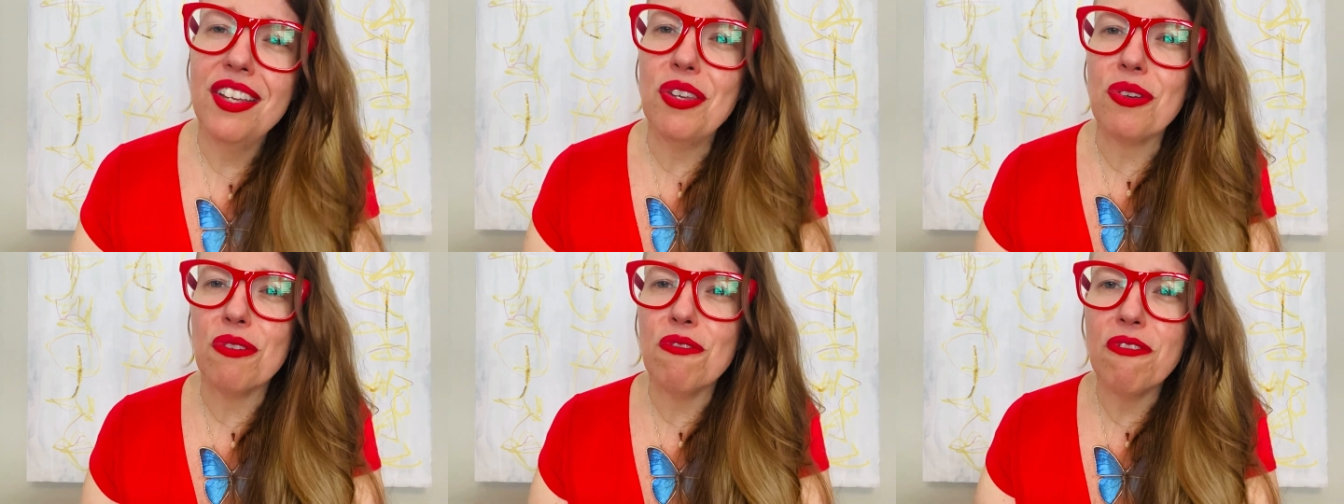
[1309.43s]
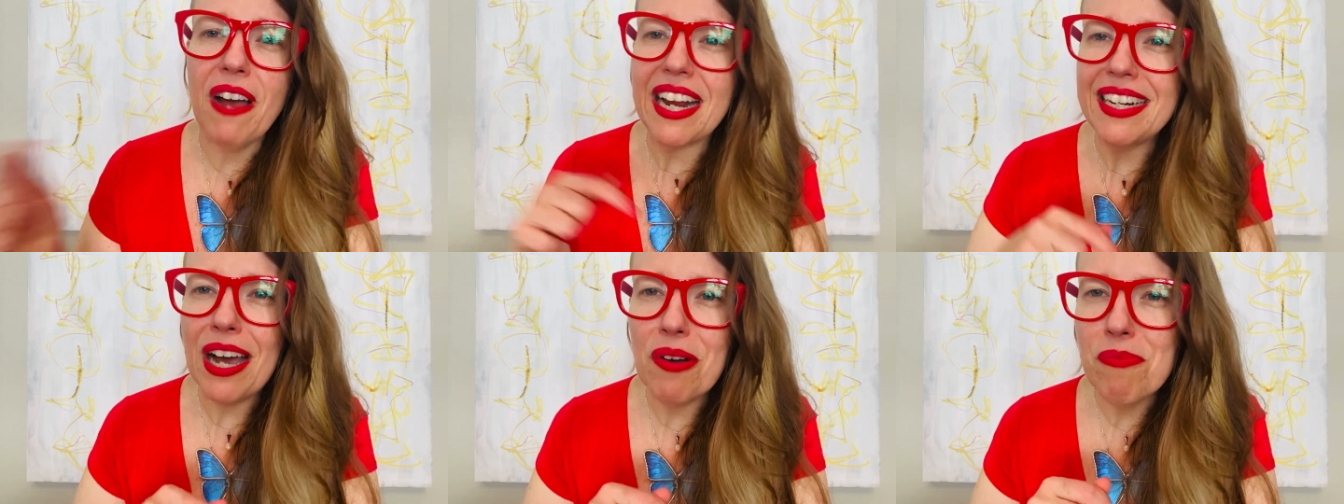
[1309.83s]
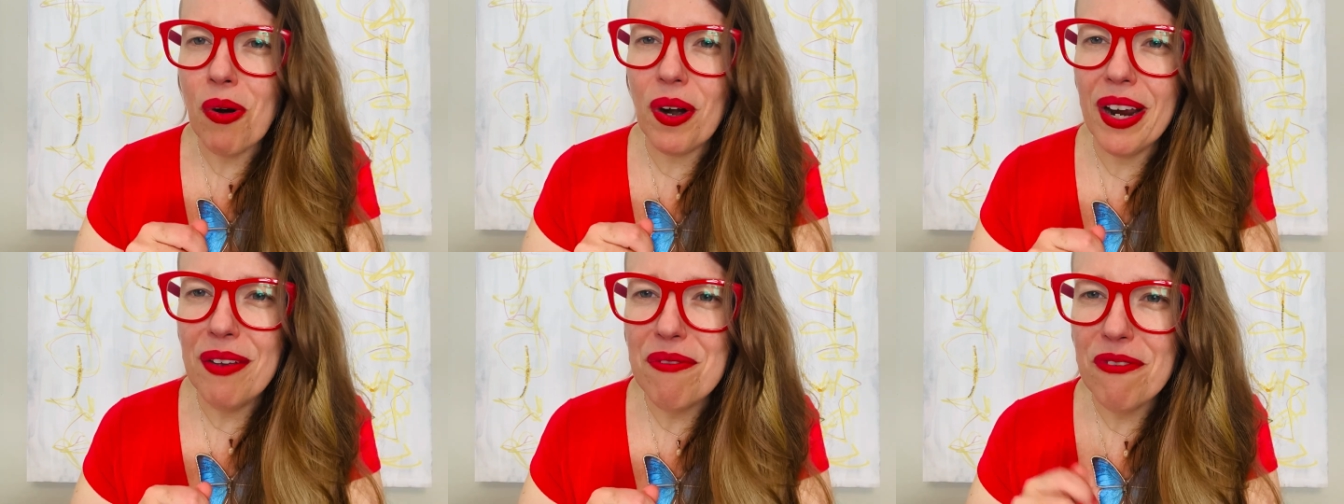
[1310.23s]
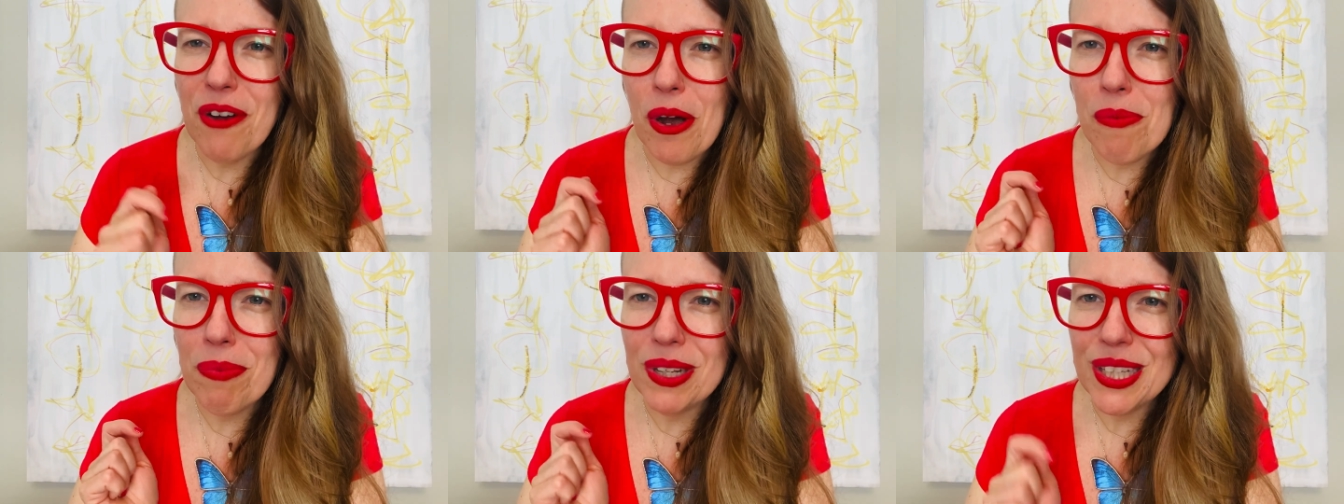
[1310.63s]
You can find out more
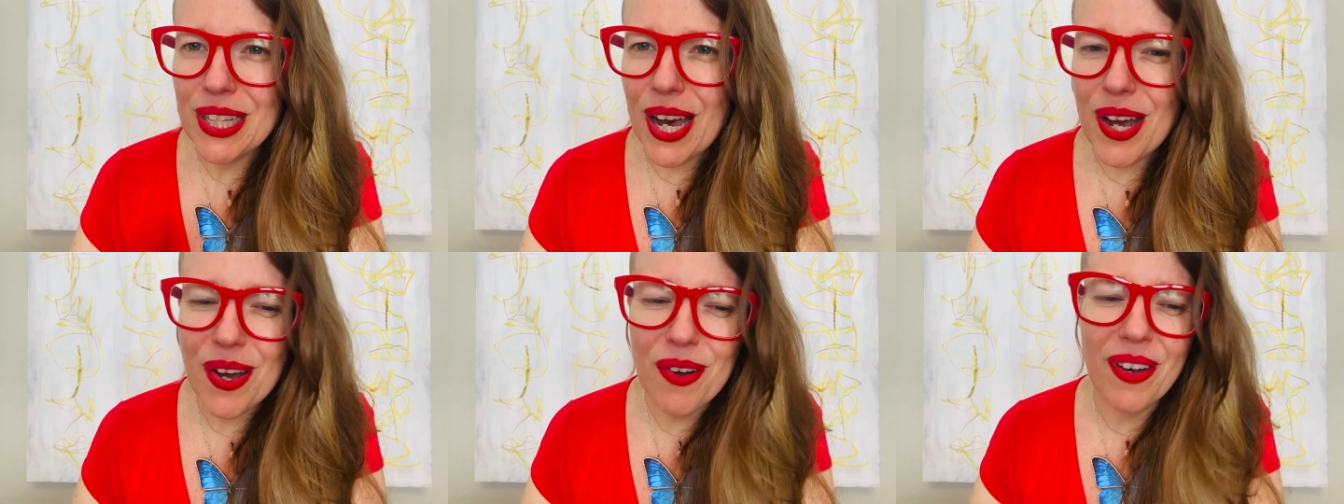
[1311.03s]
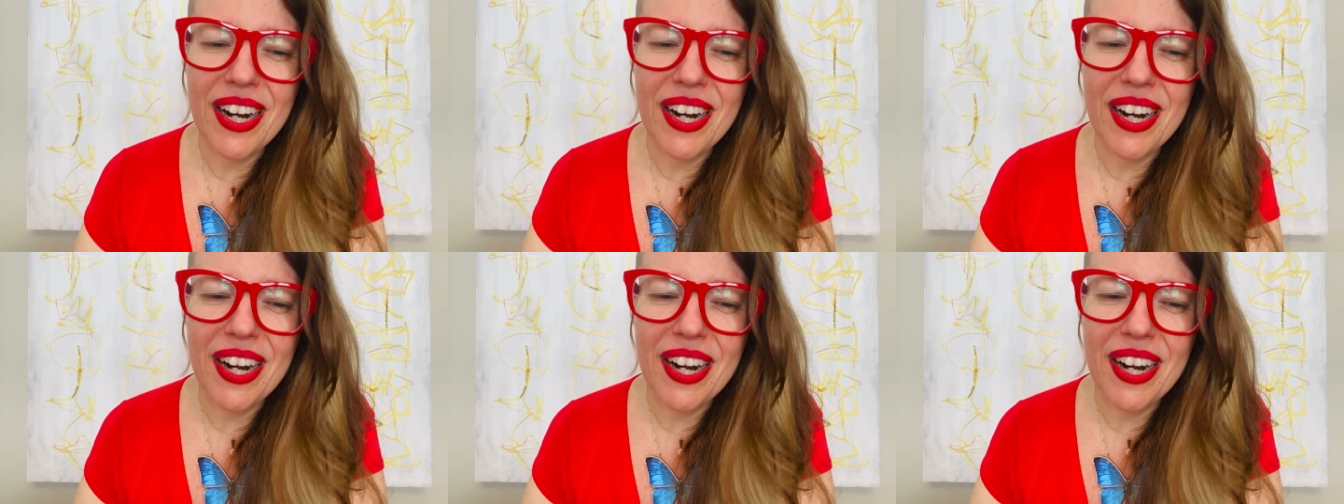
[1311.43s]
info below.